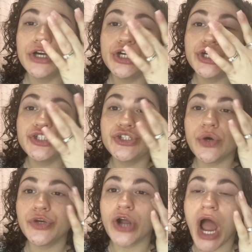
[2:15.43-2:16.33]
so
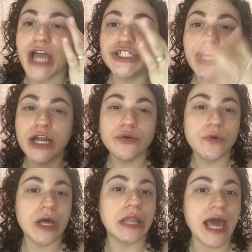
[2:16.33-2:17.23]
your
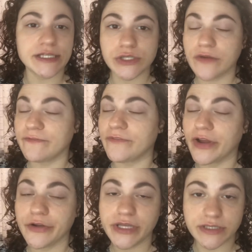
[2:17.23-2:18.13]
eyeshadow glides on
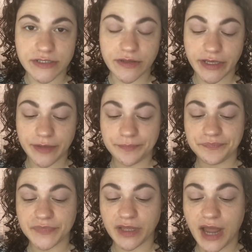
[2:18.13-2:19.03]
very easily.
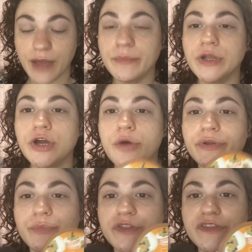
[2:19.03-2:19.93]
And I'm going to go in with